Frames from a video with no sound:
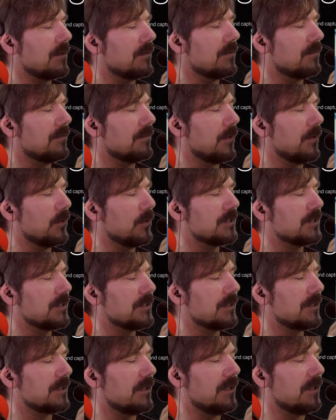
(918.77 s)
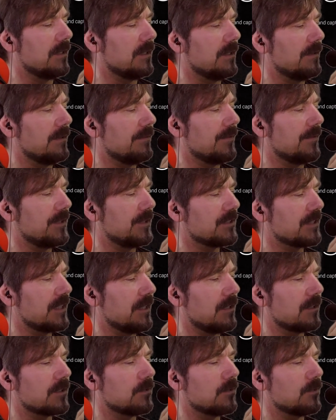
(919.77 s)
version of this
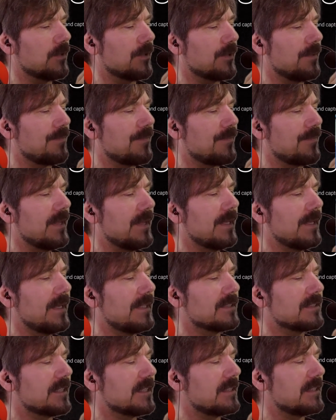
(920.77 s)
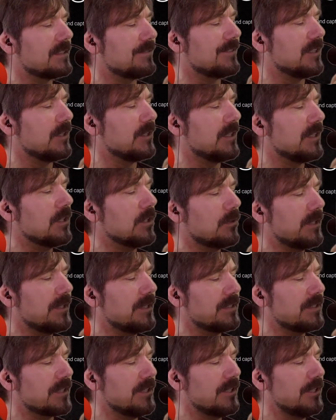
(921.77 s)
algorithm is that if you
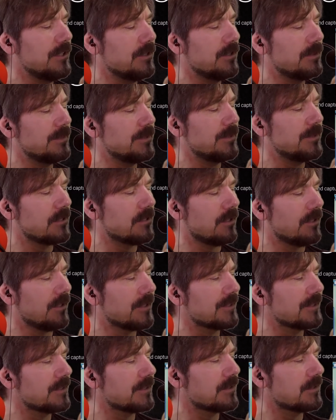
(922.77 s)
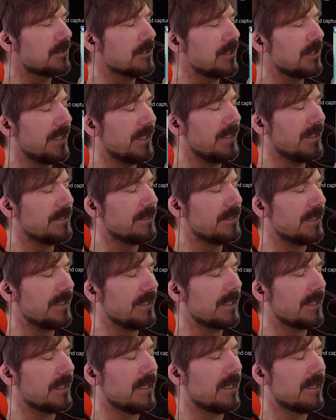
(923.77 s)
increase the cube, you're also
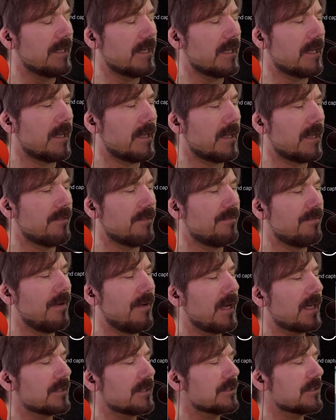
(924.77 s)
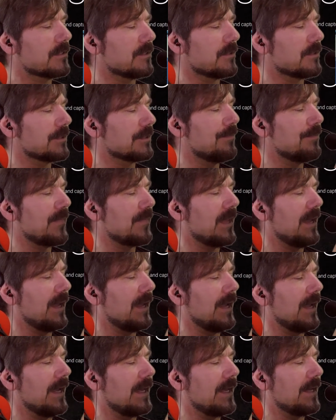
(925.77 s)
changing the voxels,
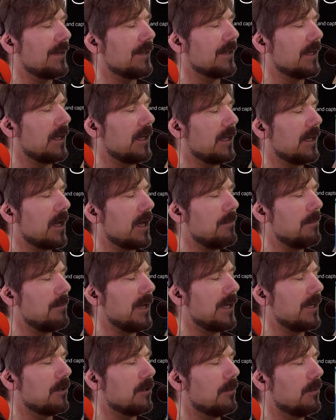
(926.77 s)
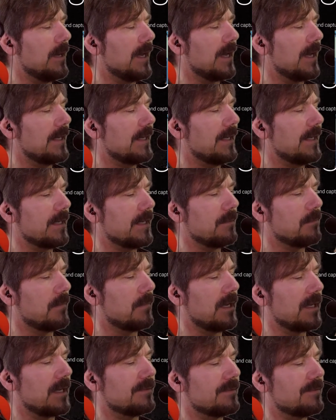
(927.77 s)
and I may go back in and
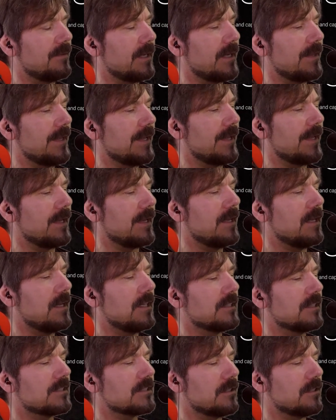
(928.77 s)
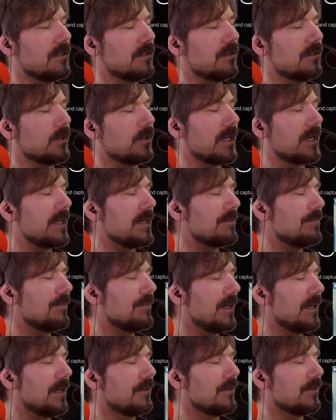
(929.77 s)
modify that. So what I have
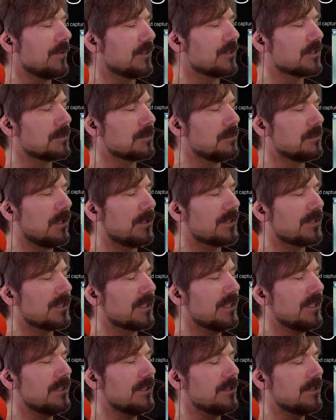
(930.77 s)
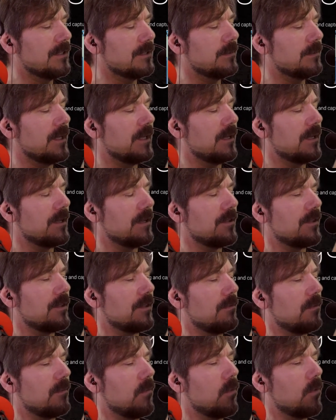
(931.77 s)
found, the smaller the cube,
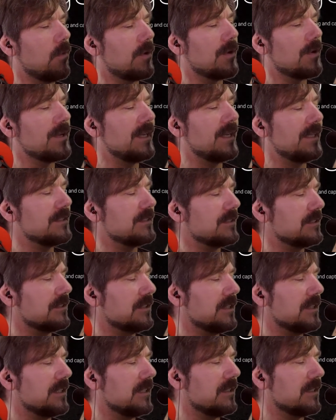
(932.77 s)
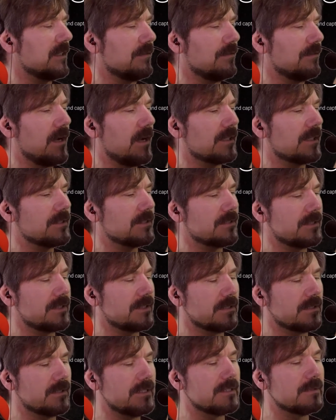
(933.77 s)
the more dense the voxel
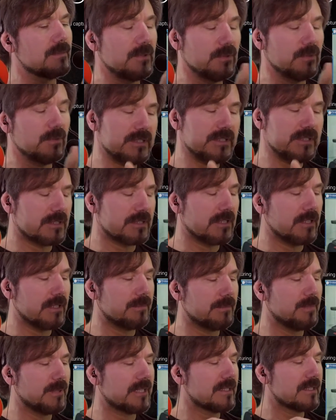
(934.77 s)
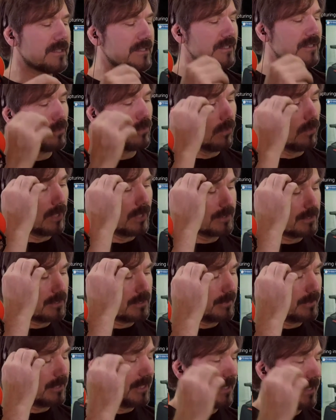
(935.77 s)
increase, but which is good because you want to
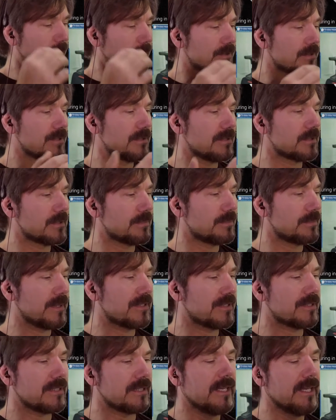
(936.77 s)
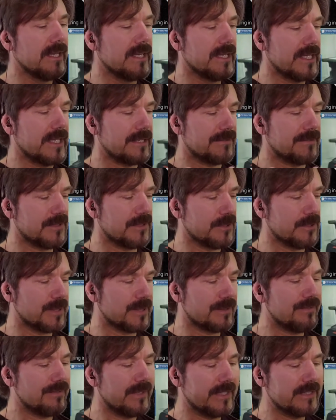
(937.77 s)
be able to, especially if you're
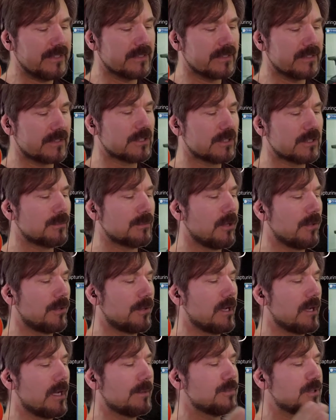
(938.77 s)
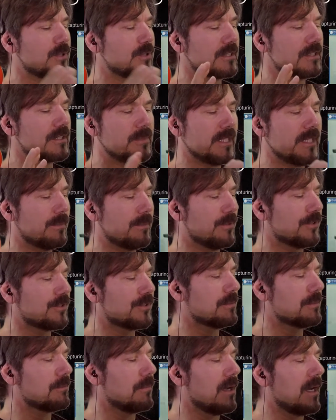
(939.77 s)
doing faces or smaller objects, to be able
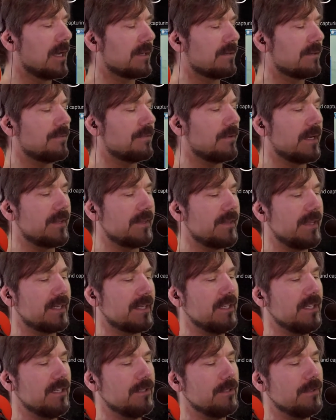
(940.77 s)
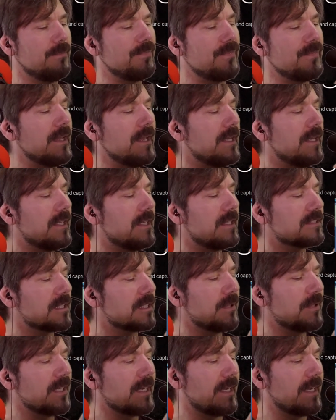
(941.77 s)
to modify that cube.
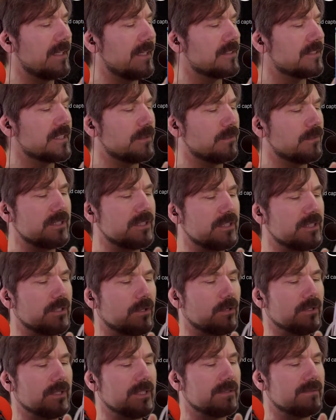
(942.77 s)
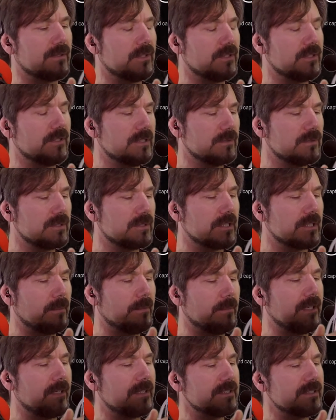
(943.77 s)
Something else that was in earlier versions, which I
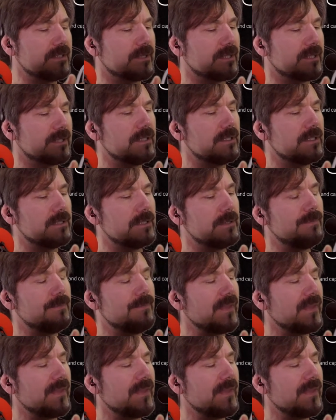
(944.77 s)
may also include,